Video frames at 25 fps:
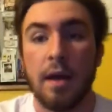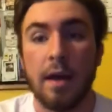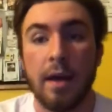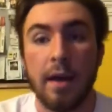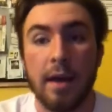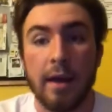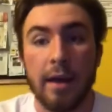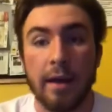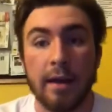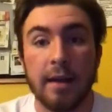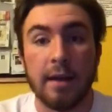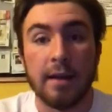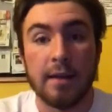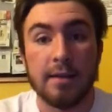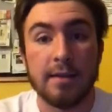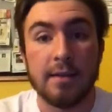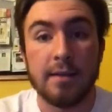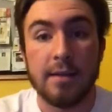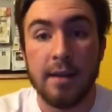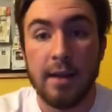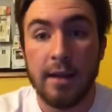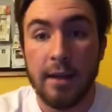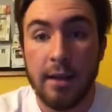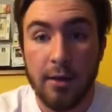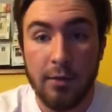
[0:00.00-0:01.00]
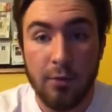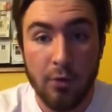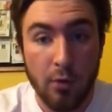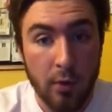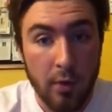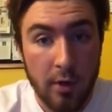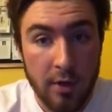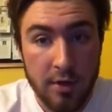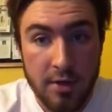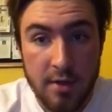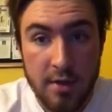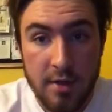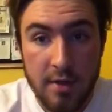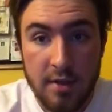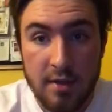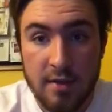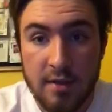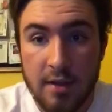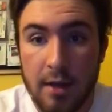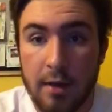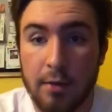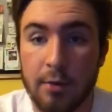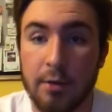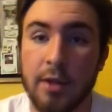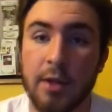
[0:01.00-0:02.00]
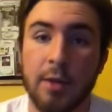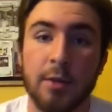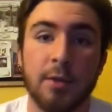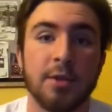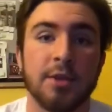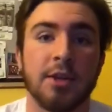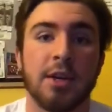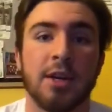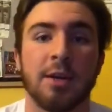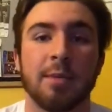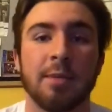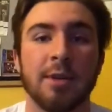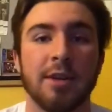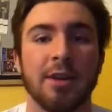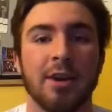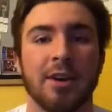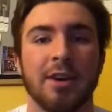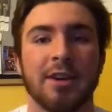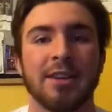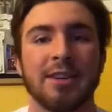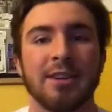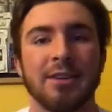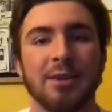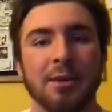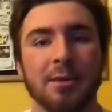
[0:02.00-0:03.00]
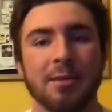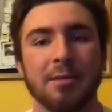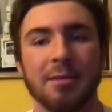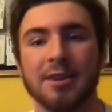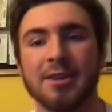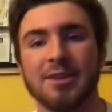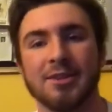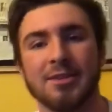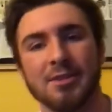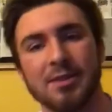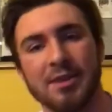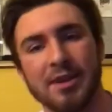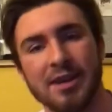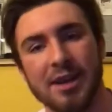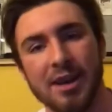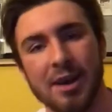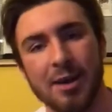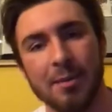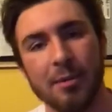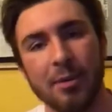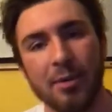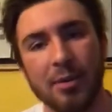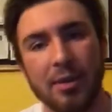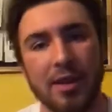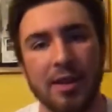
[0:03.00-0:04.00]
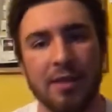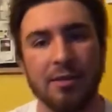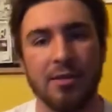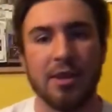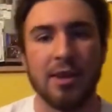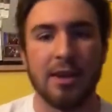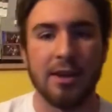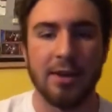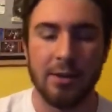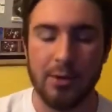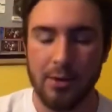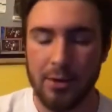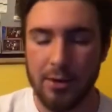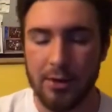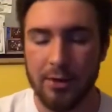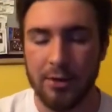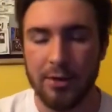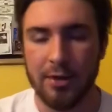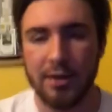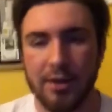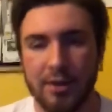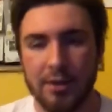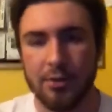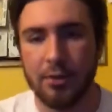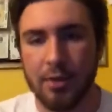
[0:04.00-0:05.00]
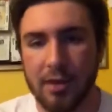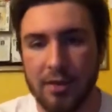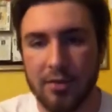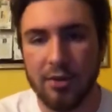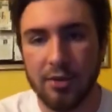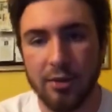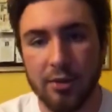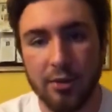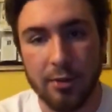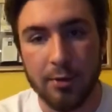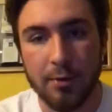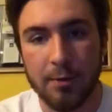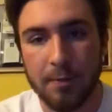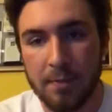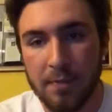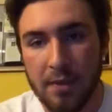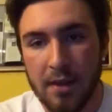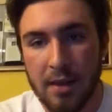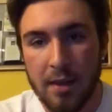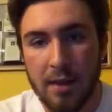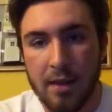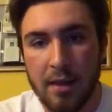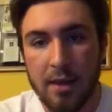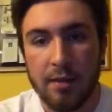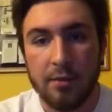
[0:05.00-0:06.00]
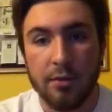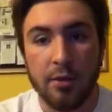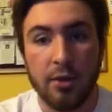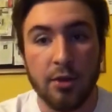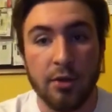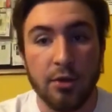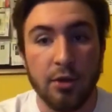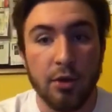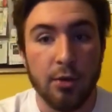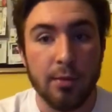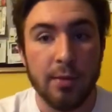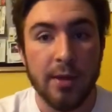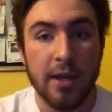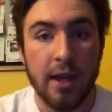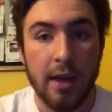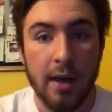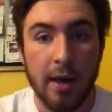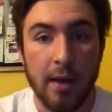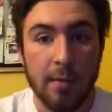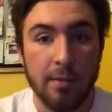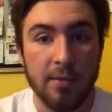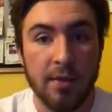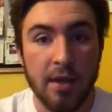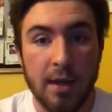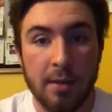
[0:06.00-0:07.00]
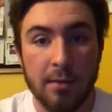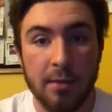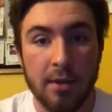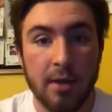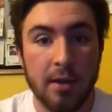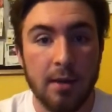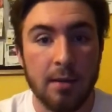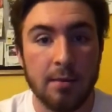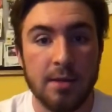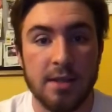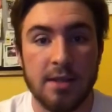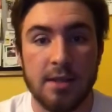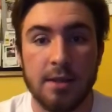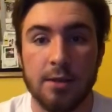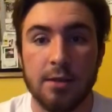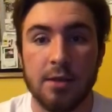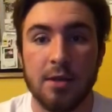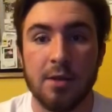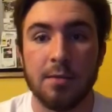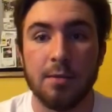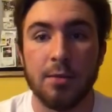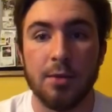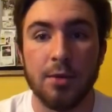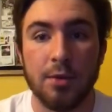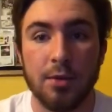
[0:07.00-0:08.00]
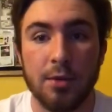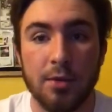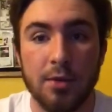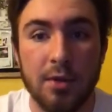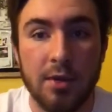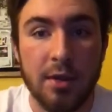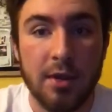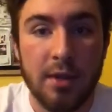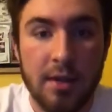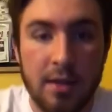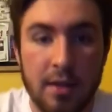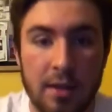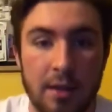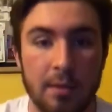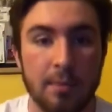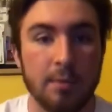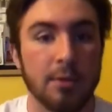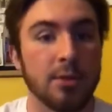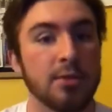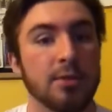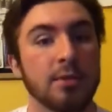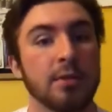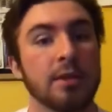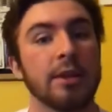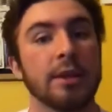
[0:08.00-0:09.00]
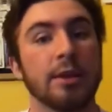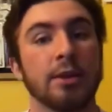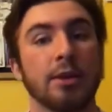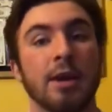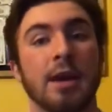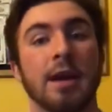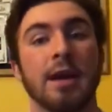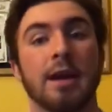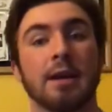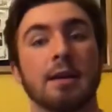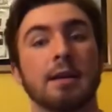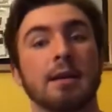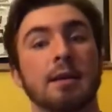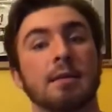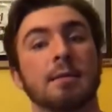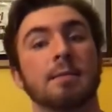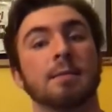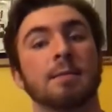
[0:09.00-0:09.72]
Hey guys, thank you for watching this. I really wish I could be talking to you in person right now, but with everything going on, this will have to do. If you don't know me, I'm Damon. I'm a senior at Moon. I'm also a leader at Hanging In.